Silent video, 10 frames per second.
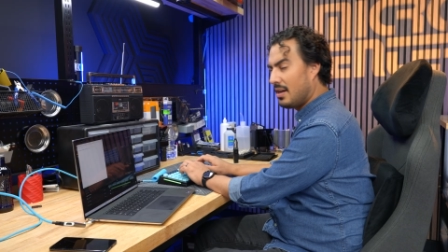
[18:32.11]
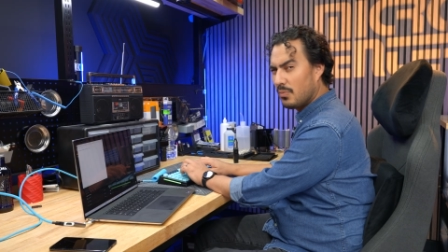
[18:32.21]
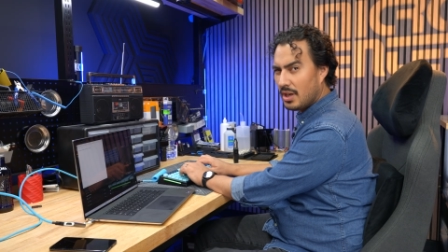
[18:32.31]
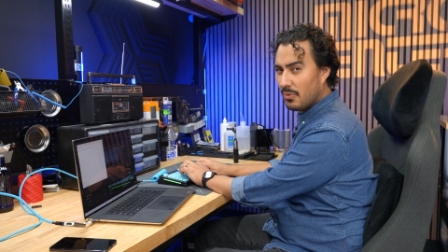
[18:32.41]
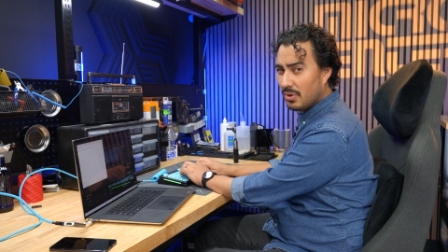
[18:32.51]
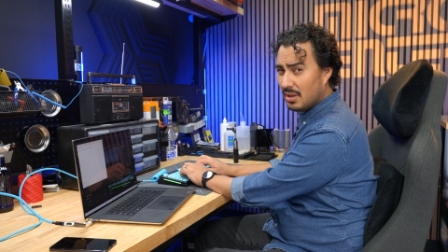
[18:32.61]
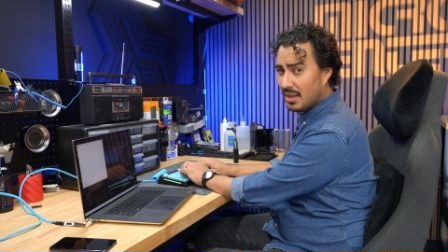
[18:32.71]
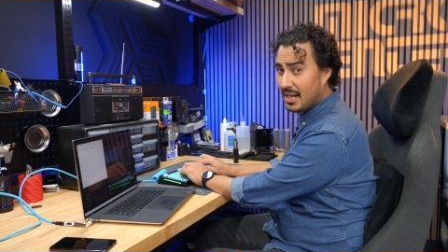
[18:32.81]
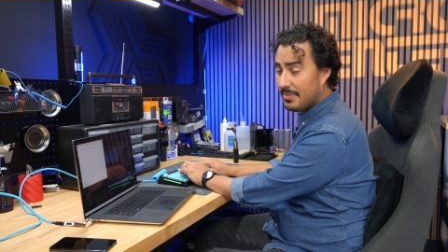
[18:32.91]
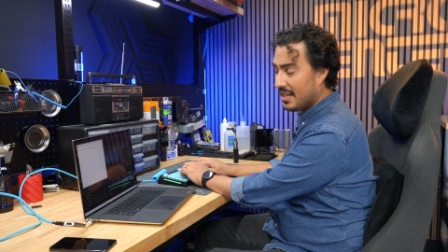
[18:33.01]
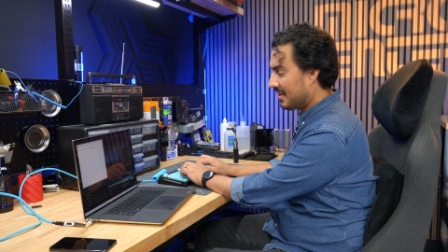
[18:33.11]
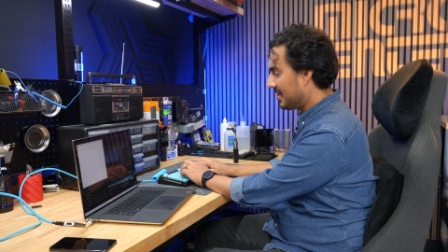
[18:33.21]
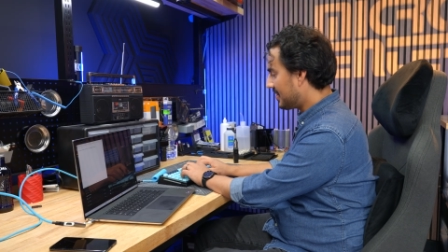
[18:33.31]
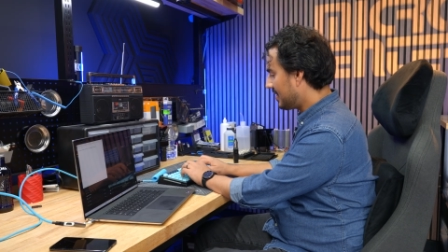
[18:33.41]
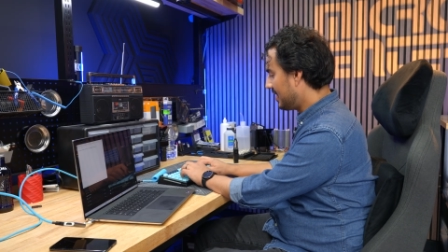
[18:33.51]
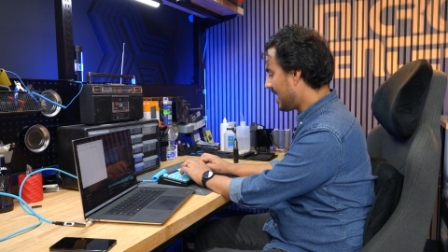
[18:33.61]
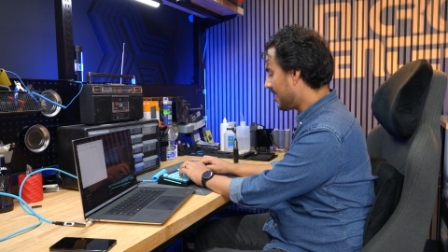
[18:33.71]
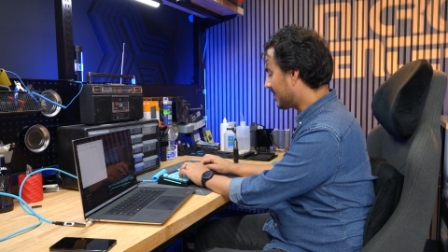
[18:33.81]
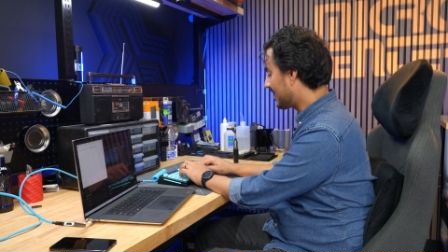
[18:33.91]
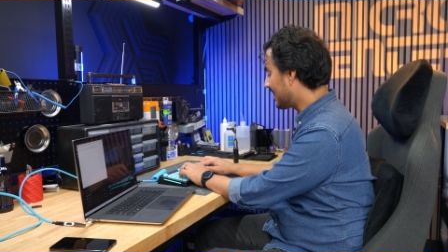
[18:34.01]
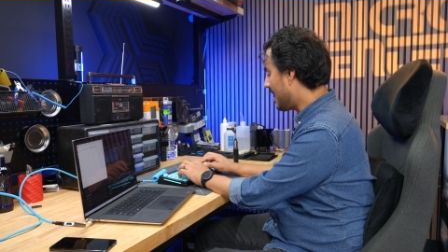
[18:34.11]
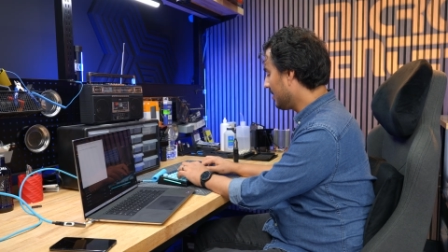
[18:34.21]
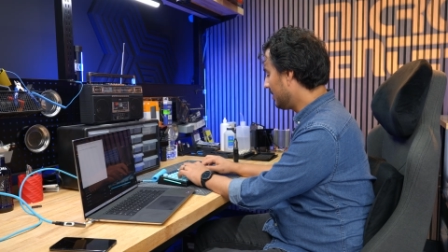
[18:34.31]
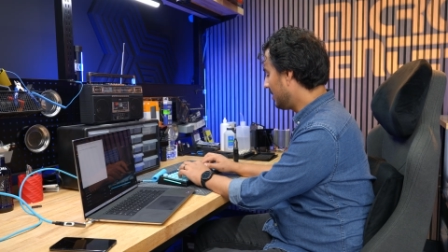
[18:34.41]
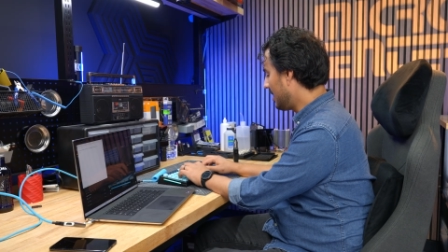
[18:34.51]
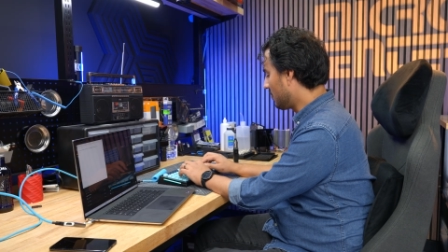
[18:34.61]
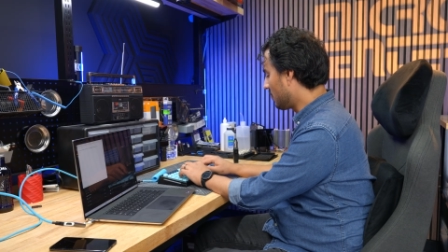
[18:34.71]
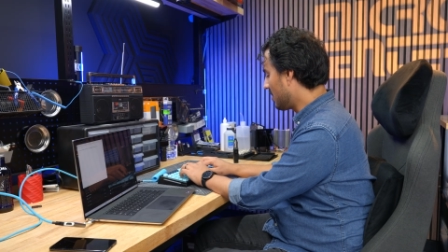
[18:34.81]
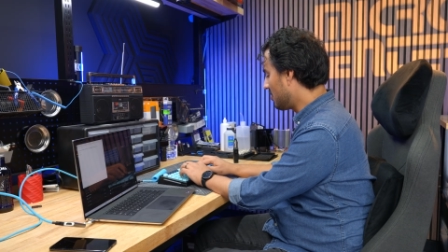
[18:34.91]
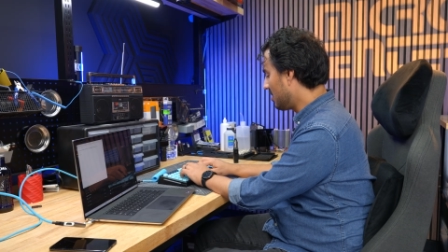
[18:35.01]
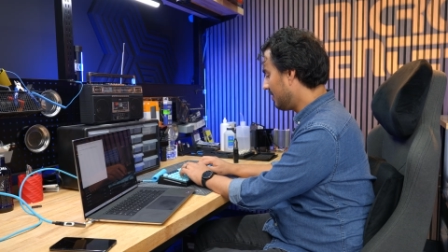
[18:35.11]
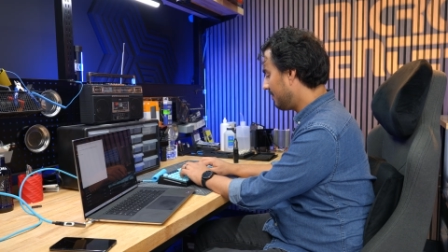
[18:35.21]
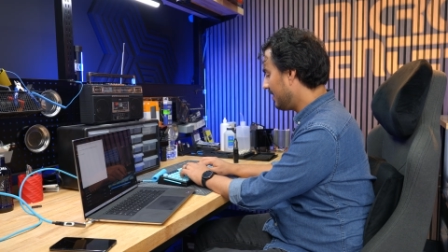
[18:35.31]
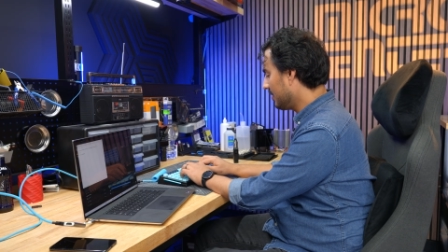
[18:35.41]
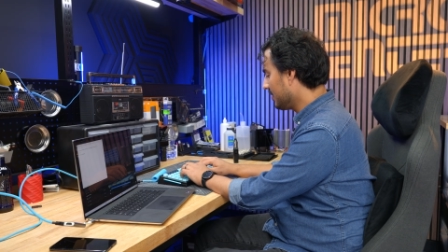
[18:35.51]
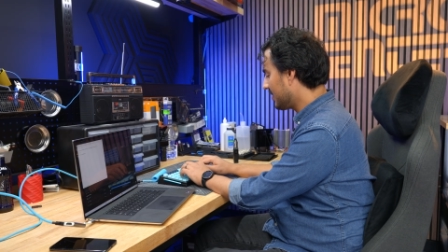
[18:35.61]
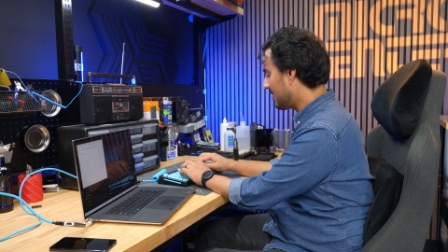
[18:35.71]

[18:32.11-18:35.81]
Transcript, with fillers: And what I really like about this is how solid and rigid it feels.